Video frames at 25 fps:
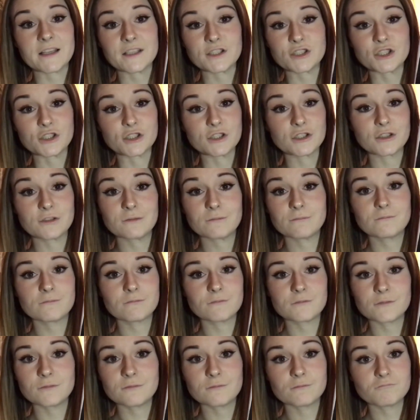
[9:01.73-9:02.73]
It is just
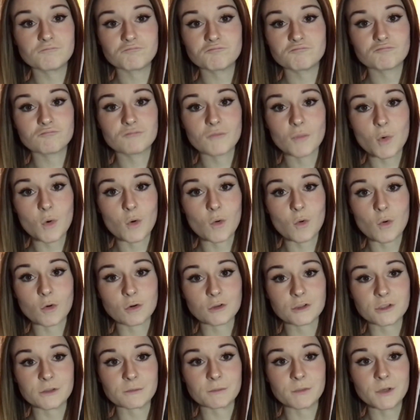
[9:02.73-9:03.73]

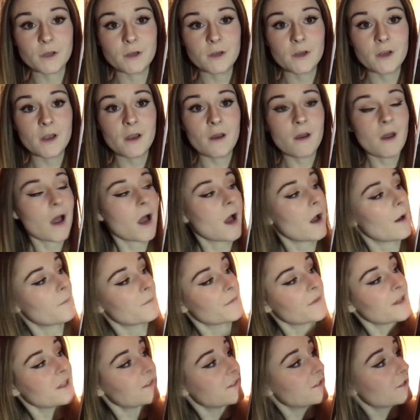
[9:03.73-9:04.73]
awesome.
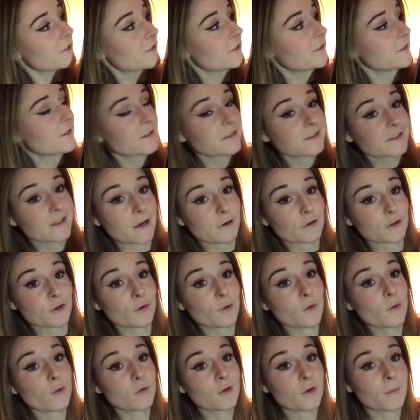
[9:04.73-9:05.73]
This is going to tell
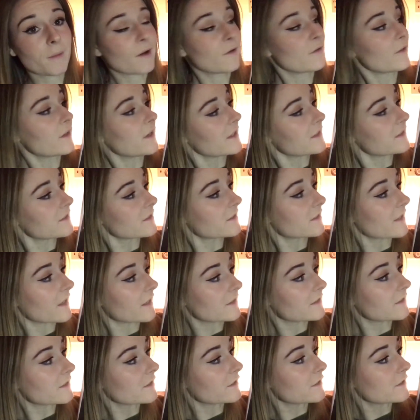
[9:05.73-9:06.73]
you all about the
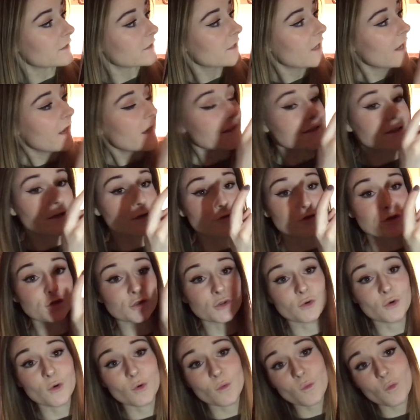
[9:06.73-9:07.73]
intercessors, tells
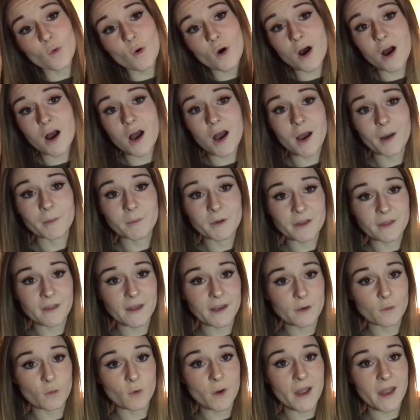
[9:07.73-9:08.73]
you what armour
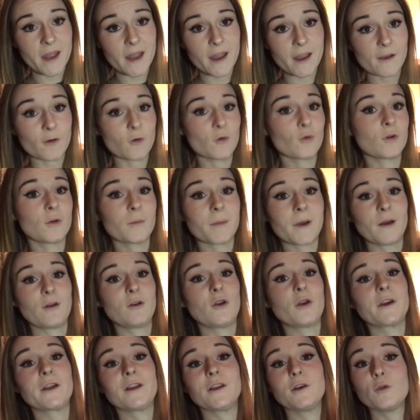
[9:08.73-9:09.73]
they wear, all
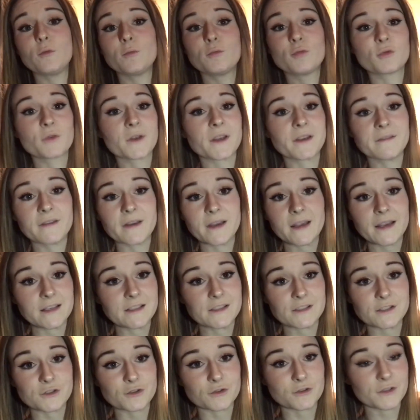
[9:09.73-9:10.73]
about like a little brief
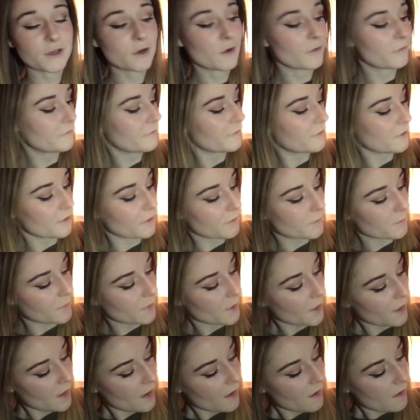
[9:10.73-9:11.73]
history of them.